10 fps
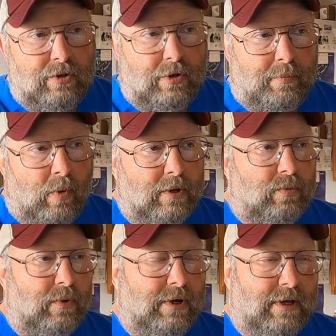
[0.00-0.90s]
to the
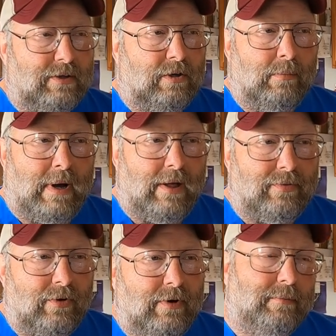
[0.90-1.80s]
point where you get to
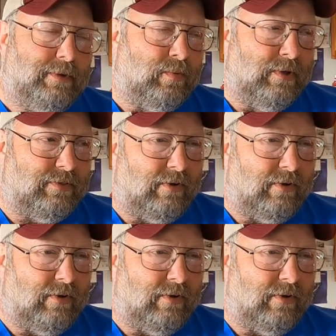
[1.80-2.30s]
about 30 between